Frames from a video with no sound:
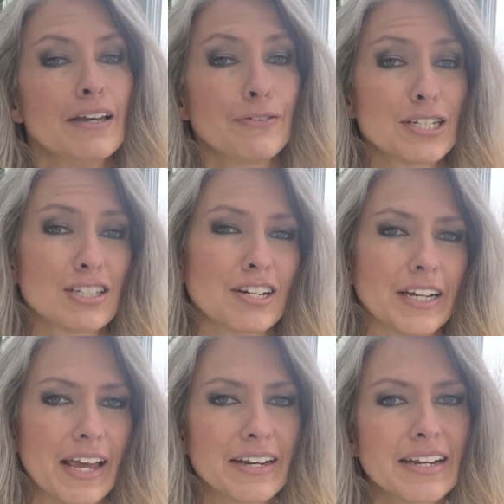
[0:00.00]
start
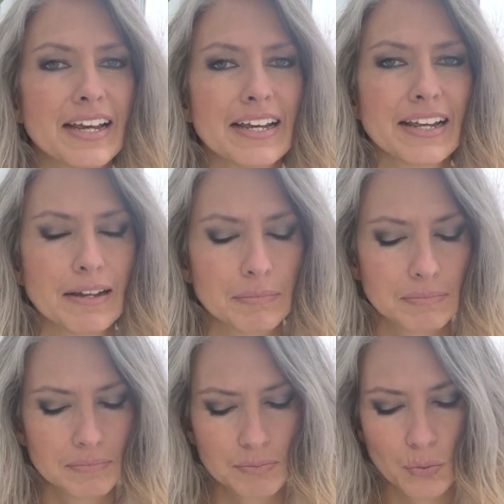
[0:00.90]
editing,
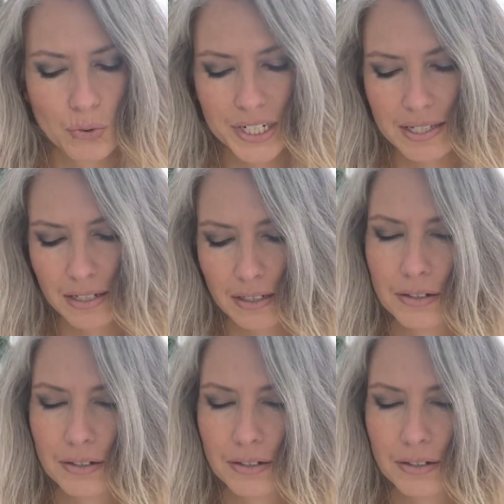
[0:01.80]
I'm wasting a